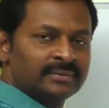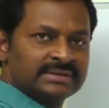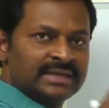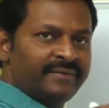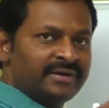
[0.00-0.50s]

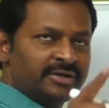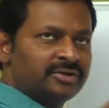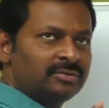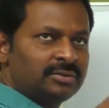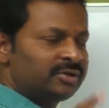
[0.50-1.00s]
72
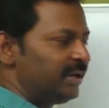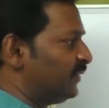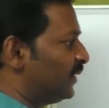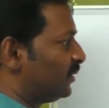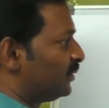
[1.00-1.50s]

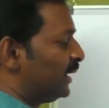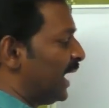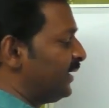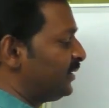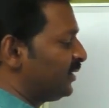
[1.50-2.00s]
21
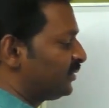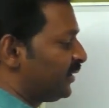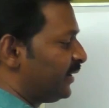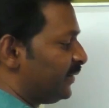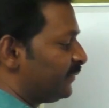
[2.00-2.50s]

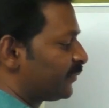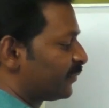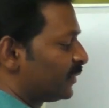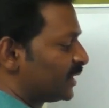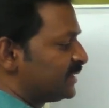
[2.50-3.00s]

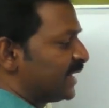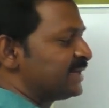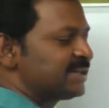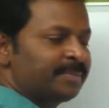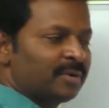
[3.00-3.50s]
93
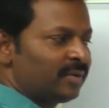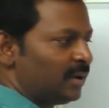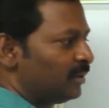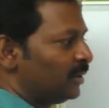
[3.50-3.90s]
second step over